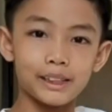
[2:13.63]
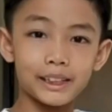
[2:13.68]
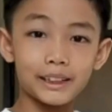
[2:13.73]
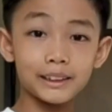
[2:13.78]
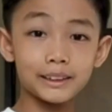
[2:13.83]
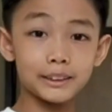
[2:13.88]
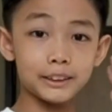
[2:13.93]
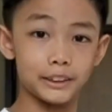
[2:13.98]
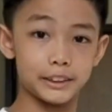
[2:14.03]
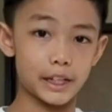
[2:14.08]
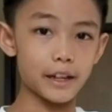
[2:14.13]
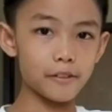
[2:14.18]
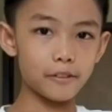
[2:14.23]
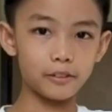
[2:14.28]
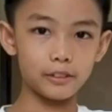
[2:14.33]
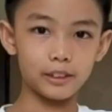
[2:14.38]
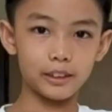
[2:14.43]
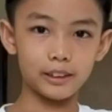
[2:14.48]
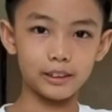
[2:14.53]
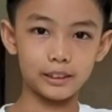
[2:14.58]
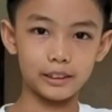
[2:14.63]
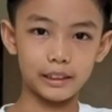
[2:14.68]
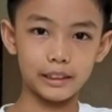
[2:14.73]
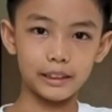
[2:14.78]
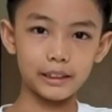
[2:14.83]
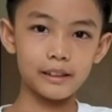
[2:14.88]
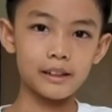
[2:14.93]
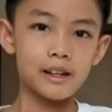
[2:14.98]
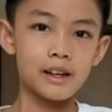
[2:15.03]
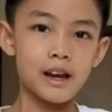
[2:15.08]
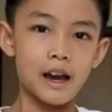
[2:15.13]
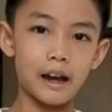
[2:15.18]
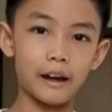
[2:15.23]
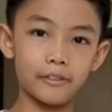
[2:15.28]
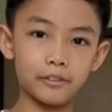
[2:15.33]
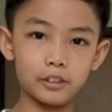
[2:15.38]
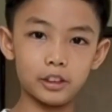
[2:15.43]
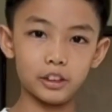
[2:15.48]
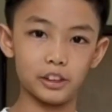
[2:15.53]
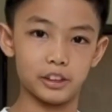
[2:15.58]
definitely have the
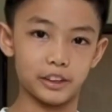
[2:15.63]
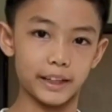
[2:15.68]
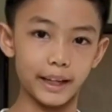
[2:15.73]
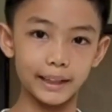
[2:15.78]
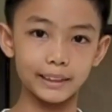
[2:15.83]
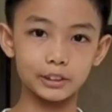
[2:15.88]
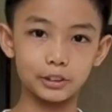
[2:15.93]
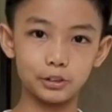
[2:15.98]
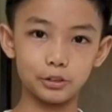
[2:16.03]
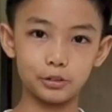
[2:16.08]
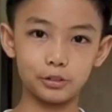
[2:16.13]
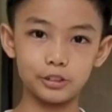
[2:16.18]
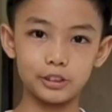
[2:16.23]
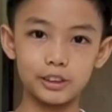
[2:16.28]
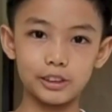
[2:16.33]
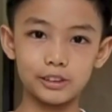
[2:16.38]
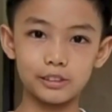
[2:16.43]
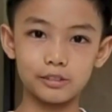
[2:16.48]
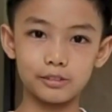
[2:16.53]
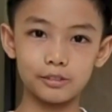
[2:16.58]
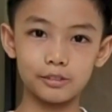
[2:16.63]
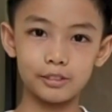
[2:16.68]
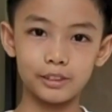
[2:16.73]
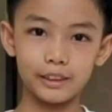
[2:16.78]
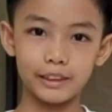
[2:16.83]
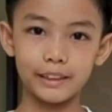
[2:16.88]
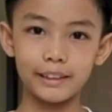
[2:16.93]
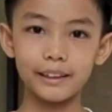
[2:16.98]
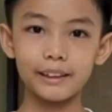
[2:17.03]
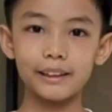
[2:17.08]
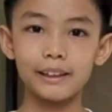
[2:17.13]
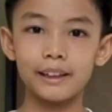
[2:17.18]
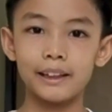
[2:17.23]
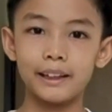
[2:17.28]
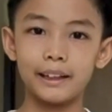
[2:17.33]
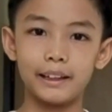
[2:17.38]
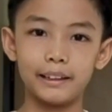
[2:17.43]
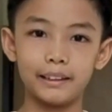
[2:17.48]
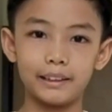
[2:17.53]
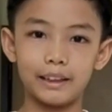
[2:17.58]
next Joseph Schooling in
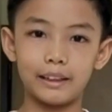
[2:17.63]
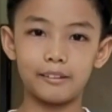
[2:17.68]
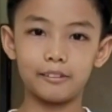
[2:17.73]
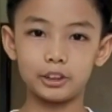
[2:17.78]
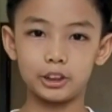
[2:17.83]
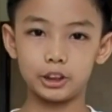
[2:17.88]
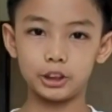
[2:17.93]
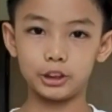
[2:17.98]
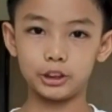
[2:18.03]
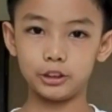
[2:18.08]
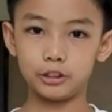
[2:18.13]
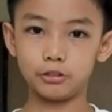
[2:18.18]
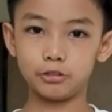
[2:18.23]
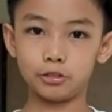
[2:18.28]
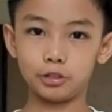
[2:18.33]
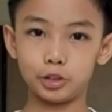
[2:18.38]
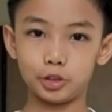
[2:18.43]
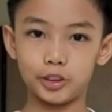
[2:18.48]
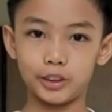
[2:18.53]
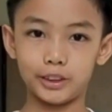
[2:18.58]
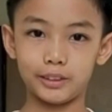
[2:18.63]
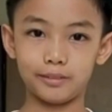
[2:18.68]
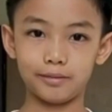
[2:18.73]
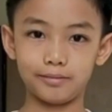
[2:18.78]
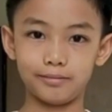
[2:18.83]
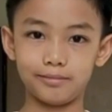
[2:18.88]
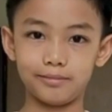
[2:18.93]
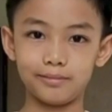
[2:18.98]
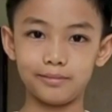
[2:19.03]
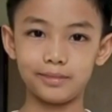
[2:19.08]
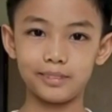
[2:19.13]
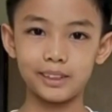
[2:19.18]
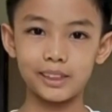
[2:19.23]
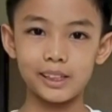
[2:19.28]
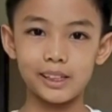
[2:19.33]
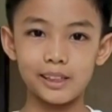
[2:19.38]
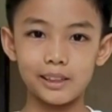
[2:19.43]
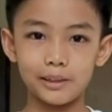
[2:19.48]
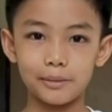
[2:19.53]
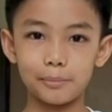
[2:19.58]
our children.
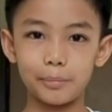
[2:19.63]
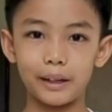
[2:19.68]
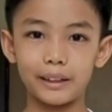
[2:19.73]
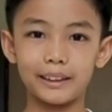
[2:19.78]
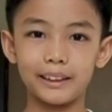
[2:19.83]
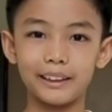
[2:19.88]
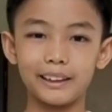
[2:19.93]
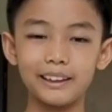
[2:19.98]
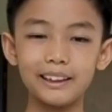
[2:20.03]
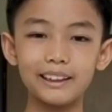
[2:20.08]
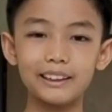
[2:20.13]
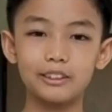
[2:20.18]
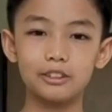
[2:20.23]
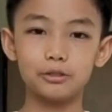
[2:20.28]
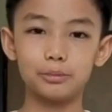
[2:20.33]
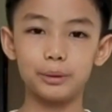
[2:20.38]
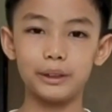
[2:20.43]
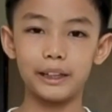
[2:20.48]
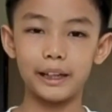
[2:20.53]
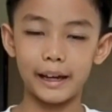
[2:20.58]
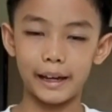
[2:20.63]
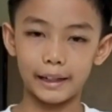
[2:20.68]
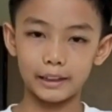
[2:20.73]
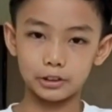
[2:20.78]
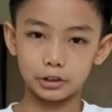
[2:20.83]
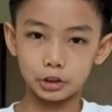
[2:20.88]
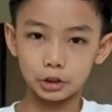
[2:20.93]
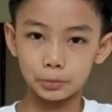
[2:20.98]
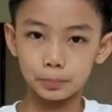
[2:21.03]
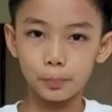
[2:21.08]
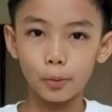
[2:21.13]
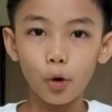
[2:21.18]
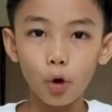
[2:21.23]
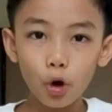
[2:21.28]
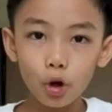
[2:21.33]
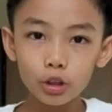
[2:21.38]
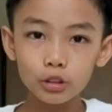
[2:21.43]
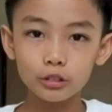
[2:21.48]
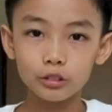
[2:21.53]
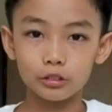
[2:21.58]
But they need to be exposed
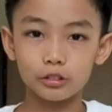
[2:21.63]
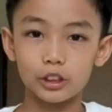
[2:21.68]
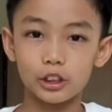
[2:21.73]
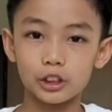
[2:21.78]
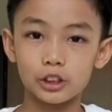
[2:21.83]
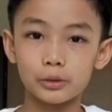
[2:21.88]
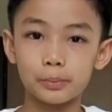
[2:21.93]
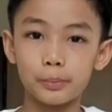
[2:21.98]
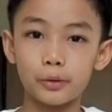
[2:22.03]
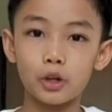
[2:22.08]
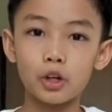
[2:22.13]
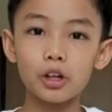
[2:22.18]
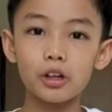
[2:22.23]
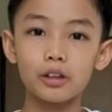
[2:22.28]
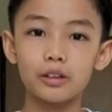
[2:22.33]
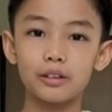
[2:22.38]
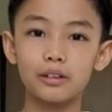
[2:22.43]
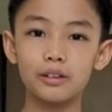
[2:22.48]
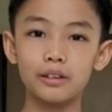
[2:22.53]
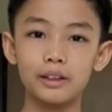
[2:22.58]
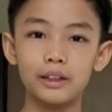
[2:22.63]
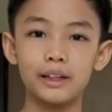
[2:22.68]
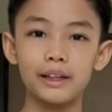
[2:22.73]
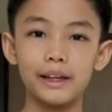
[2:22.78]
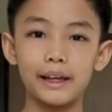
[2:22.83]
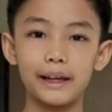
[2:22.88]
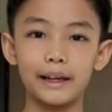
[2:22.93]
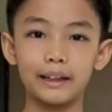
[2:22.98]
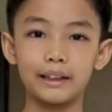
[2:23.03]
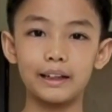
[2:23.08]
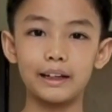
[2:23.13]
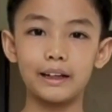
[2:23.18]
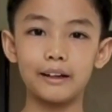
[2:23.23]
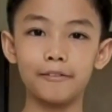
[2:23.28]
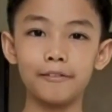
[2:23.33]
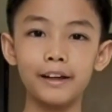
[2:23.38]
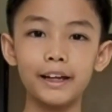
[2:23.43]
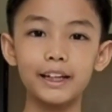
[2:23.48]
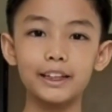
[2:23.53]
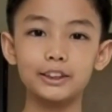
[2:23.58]
to the sport,
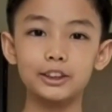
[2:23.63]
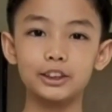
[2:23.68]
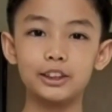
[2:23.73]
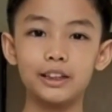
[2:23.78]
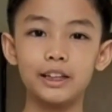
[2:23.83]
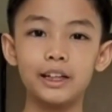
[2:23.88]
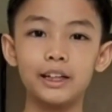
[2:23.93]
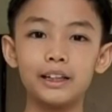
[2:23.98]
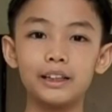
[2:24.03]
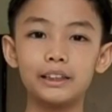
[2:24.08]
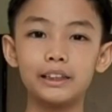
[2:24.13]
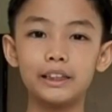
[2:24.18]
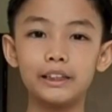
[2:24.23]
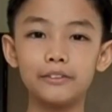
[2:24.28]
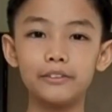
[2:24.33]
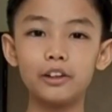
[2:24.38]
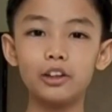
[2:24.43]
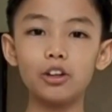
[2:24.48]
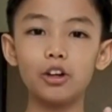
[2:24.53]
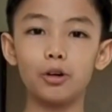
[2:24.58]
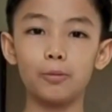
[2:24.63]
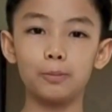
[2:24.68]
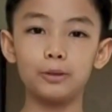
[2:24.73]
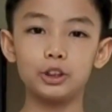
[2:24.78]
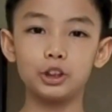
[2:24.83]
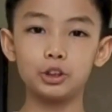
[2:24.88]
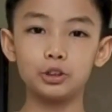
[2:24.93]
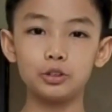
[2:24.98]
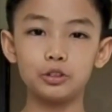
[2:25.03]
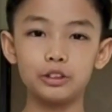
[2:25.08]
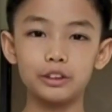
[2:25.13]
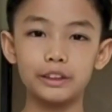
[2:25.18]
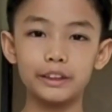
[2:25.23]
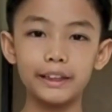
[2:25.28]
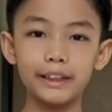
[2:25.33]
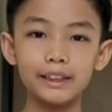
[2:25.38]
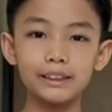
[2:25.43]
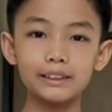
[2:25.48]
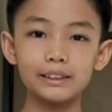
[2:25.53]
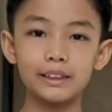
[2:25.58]
encouraged, given opportunities,
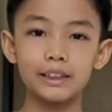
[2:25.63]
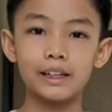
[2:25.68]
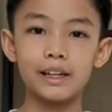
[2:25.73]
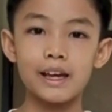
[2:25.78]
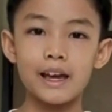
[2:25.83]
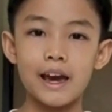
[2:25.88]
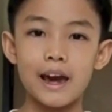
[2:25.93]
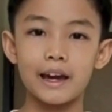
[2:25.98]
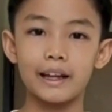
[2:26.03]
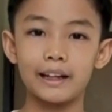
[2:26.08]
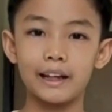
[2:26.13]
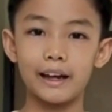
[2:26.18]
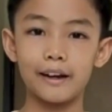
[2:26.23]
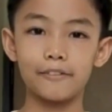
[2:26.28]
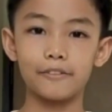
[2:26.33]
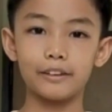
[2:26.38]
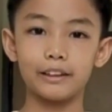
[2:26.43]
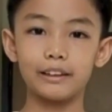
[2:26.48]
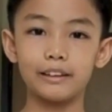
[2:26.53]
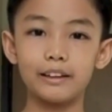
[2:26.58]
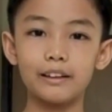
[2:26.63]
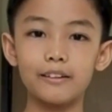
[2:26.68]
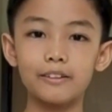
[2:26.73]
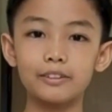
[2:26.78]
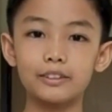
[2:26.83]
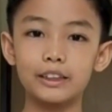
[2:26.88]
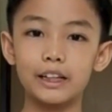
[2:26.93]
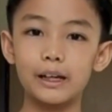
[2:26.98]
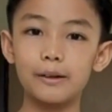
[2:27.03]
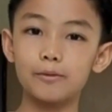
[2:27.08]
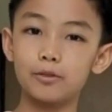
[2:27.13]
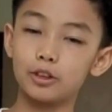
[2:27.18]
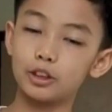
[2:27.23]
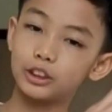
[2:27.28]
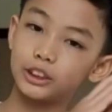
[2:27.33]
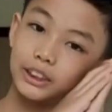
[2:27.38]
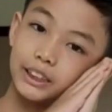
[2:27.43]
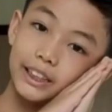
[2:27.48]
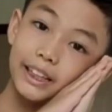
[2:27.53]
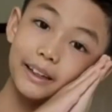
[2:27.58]
and have enough time for
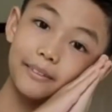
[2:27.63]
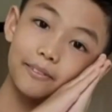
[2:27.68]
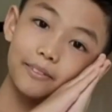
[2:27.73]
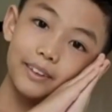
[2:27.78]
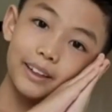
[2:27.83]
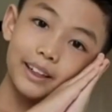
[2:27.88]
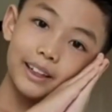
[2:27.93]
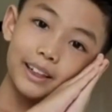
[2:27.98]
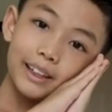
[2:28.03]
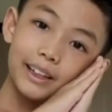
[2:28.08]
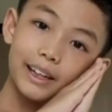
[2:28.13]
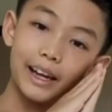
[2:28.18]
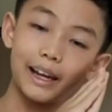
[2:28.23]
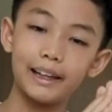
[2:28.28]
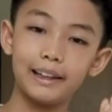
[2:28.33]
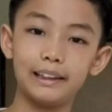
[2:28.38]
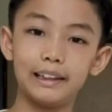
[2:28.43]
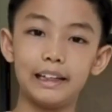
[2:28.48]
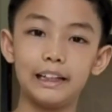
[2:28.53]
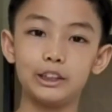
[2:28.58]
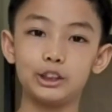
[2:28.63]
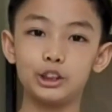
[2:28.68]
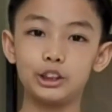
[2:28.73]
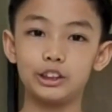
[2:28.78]
sleep and leisure.